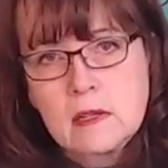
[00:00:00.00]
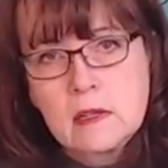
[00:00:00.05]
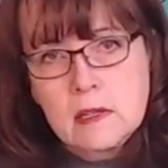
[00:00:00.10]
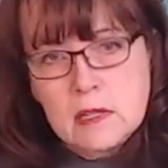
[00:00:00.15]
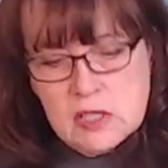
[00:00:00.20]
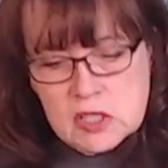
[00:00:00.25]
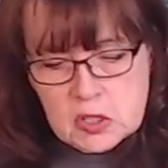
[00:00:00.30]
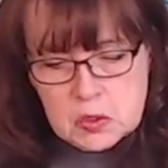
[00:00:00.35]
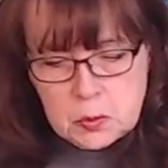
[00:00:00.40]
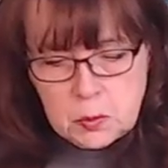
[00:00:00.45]

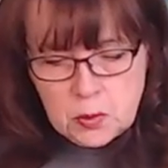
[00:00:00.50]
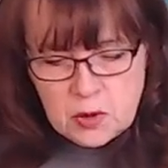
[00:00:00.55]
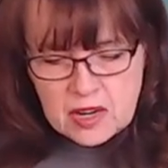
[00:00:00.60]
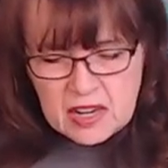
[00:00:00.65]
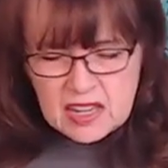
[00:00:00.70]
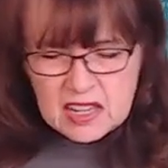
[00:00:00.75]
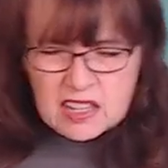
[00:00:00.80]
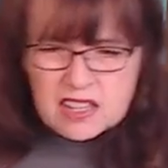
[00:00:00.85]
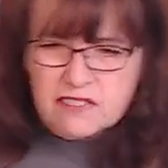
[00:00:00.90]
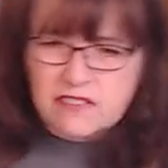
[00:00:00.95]

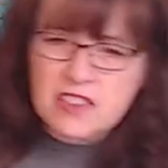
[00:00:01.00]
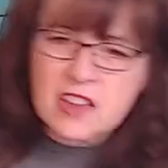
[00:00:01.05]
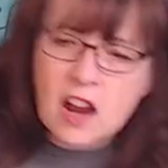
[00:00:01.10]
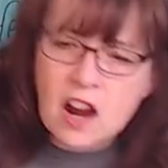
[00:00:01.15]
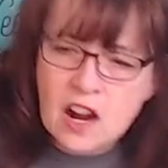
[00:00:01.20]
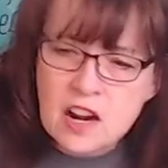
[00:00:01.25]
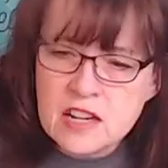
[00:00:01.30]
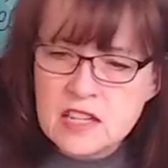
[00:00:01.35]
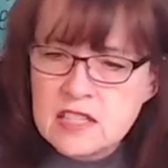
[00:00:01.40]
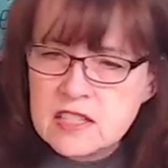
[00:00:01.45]
spring. If the
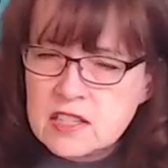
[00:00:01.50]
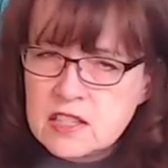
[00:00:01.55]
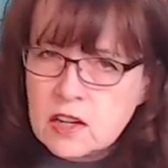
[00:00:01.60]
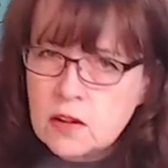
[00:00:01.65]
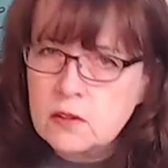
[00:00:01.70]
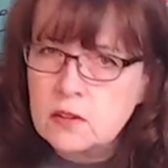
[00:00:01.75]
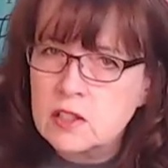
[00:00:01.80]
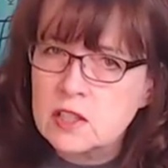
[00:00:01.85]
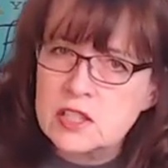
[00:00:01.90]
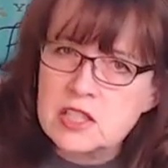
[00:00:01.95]
hearts
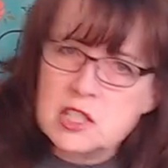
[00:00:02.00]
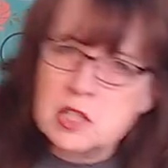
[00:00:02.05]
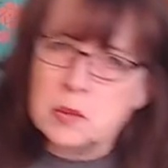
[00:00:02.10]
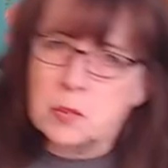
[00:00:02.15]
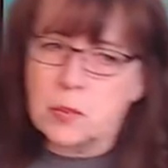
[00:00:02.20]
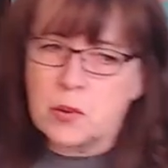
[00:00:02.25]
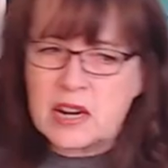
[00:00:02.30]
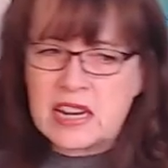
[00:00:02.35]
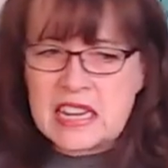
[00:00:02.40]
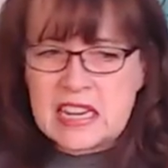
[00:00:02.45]
don't look
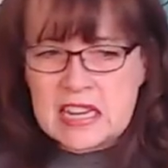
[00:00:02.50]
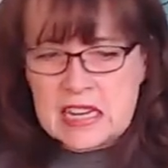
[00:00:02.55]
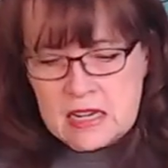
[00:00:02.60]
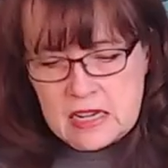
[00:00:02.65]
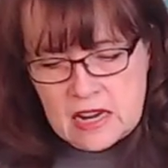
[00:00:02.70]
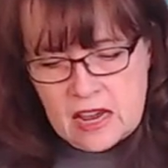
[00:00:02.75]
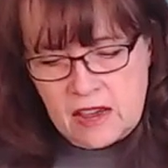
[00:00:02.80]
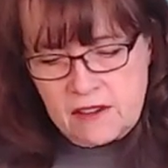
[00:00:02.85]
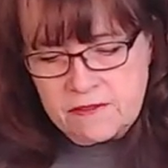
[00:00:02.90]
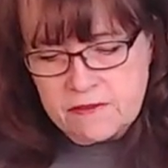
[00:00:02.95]
springy
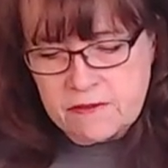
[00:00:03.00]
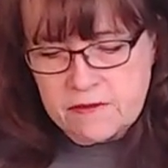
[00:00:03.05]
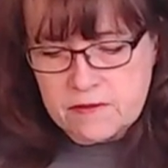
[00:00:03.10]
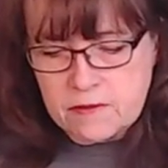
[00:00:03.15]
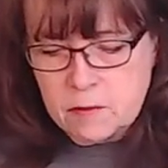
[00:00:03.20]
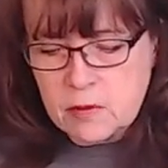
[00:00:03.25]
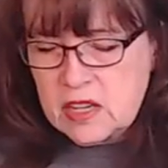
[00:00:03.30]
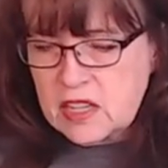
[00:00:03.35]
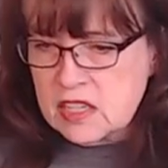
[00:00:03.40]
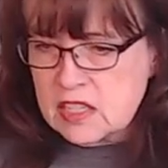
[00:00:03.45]
enough,
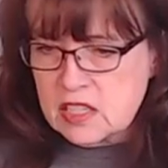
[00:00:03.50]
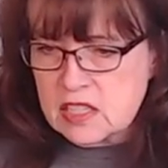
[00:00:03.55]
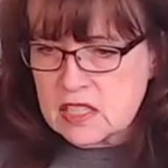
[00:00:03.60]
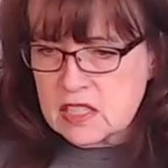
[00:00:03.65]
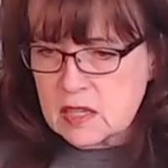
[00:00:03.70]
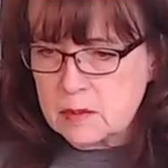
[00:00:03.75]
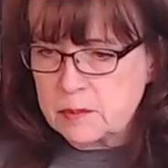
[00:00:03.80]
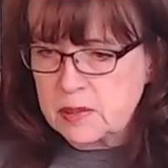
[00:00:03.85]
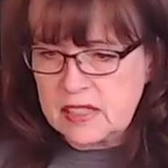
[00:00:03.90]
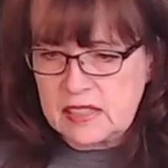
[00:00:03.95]
we could just
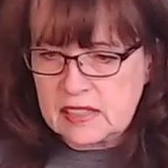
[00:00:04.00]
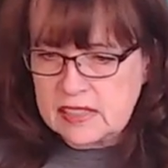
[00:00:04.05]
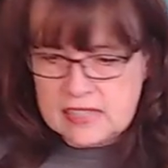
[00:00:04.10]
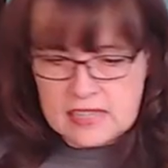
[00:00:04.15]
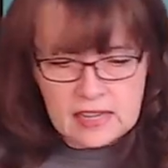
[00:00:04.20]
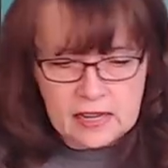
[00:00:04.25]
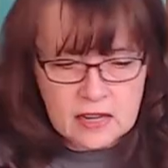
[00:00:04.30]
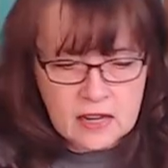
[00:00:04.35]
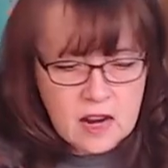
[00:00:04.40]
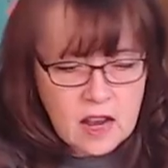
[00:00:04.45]
completely
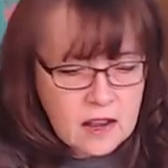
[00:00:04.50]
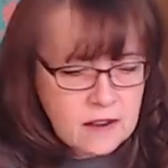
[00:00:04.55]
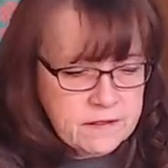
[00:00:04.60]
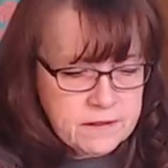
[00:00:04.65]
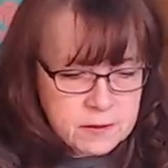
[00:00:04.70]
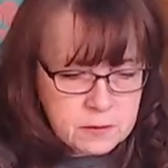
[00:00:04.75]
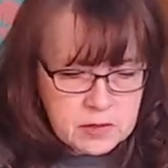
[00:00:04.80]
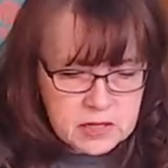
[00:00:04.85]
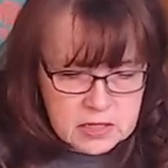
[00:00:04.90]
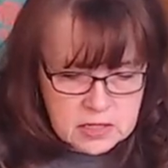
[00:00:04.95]
take it off
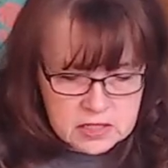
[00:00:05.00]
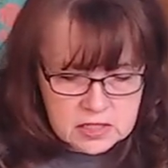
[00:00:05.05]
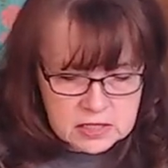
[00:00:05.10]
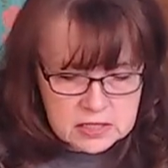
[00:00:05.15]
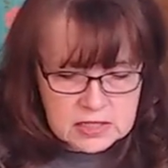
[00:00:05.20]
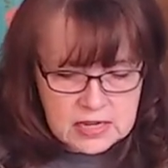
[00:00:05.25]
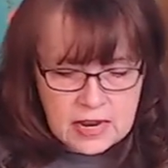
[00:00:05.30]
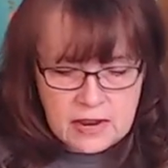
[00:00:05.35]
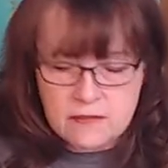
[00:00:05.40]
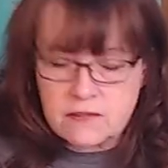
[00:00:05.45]
and we can
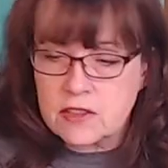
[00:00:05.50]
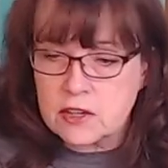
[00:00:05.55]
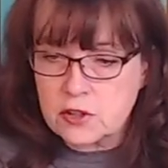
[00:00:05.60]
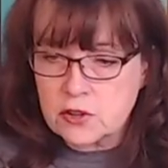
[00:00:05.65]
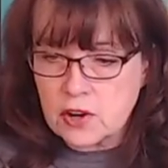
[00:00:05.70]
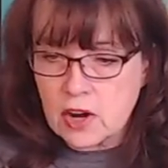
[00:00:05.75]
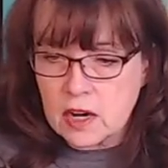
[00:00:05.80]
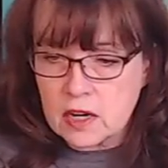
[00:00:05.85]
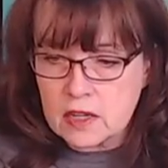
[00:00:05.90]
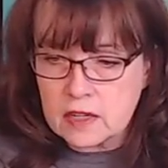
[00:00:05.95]
just have the
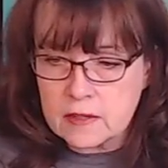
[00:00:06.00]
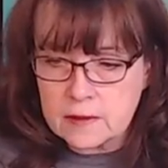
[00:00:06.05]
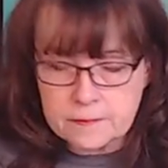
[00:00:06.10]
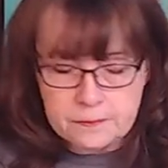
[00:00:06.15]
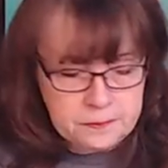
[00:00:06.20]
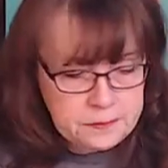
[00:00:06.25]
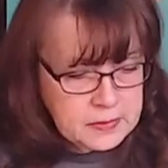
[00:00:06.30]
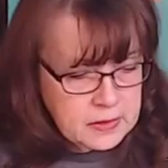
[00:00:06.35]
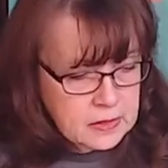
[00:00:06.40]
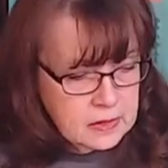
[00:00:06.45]
truck.
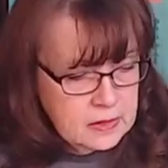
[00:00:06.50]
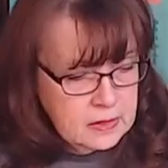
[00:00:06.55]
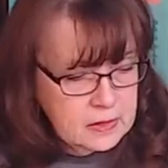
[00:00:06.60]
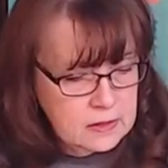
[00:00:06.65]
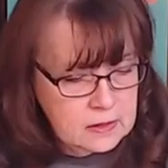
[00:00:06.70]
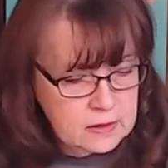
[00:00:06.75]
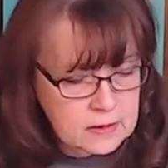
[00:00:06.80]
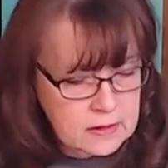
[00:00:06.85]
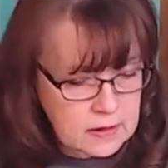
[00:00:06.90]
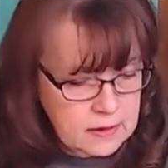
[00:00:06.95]

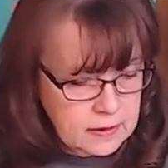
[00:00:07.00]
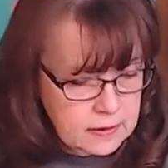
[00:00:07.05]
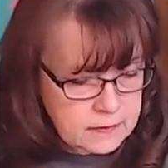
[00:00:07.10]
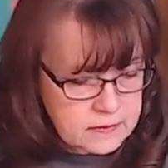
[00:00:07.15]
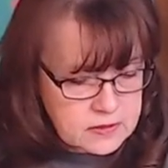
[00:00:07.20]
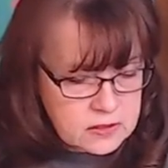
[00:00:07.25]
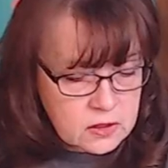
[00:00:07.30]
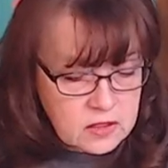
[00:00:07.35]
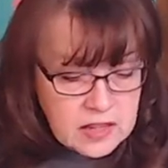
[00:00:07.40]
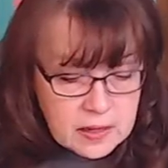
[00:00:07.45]
Okay,
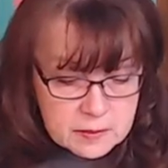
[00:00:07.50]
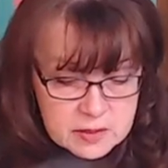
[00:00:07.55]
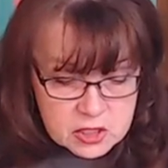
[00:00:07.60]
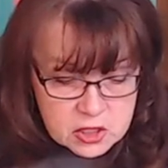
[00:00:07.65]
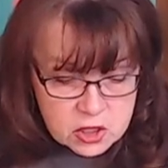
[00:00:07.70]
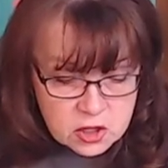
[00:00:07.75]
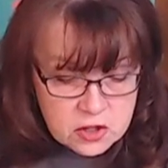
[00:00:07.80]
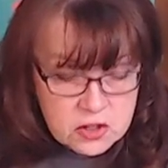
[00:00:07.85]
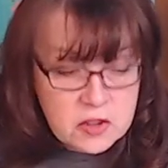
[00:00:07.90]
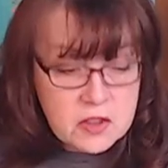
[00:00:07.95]
so let me
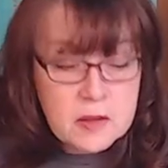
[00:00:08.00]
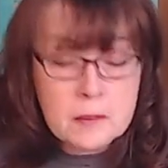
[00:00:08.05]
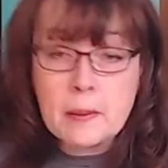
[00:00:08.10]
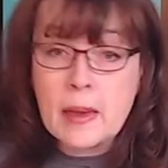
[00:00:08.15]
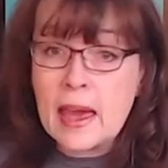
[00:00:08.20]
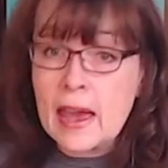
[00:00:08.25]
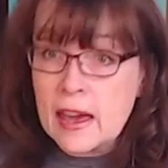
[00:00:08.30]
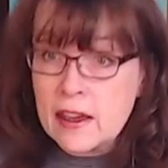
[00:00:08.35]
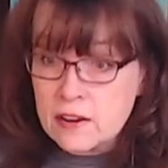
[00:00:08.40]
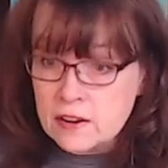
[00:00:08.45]
show you the
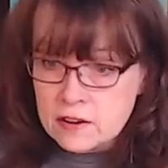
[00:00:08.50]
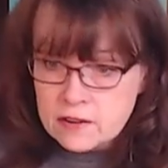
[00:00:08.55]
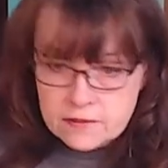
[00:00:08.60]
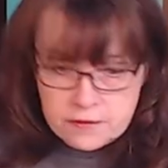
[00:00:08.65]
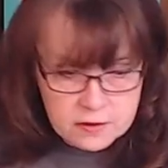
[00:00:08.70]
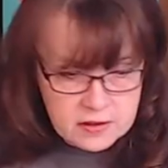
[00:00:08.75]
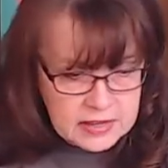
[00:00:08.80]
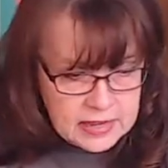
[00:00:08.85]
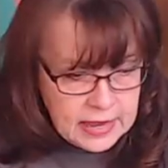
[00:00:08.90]
pattern for the